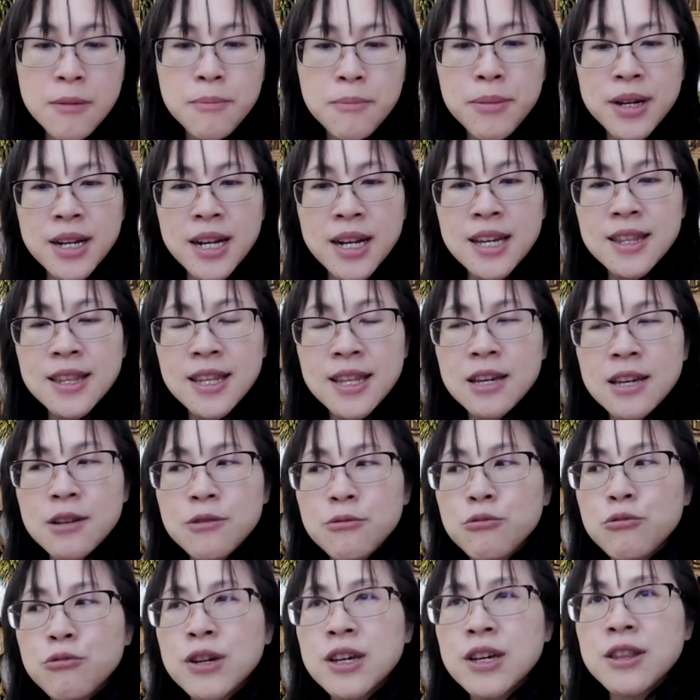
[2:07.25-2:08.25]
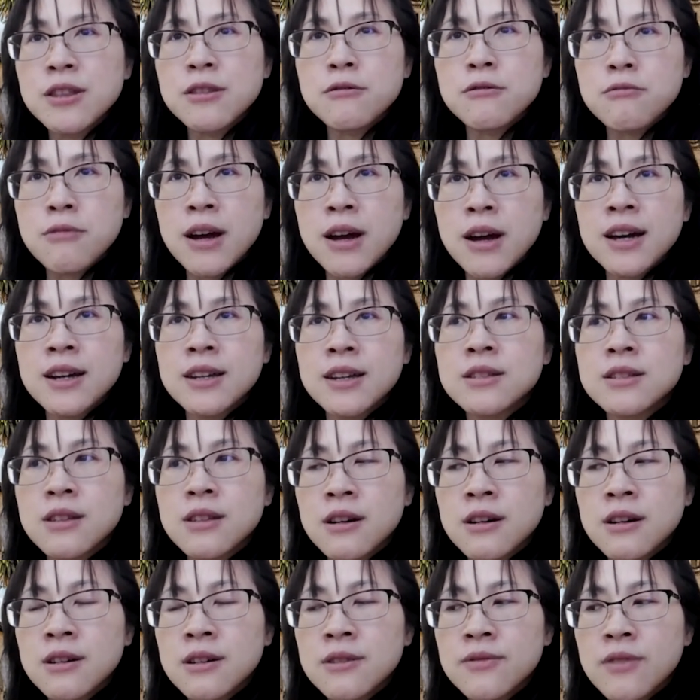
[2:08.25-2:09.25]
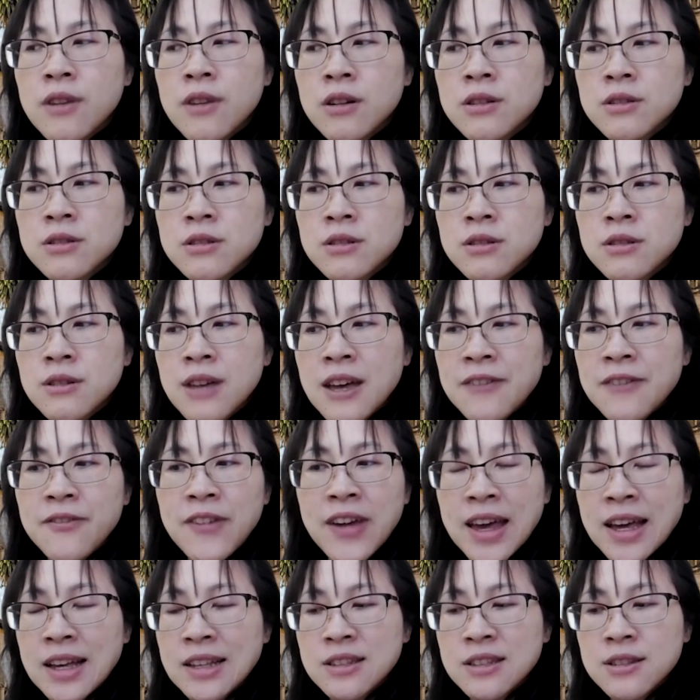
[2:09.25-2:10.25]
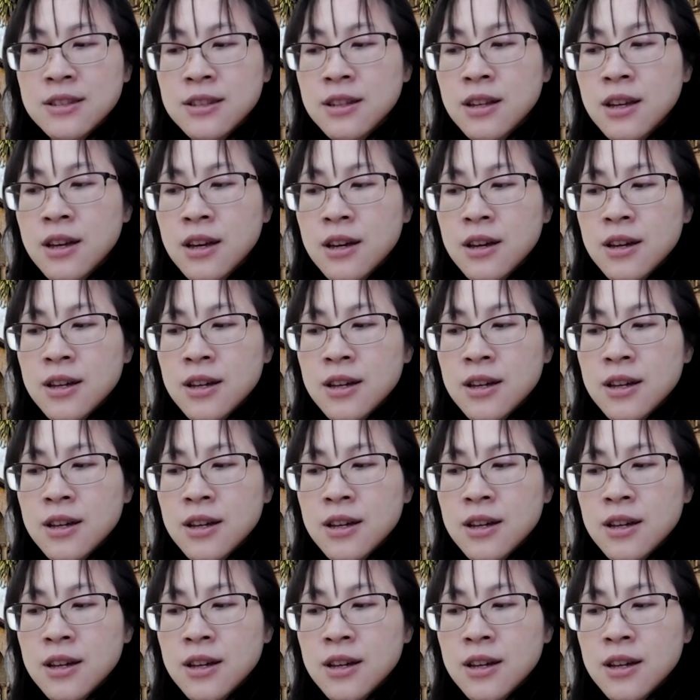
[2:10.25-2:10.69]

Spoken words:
But I think with the rise of also advanced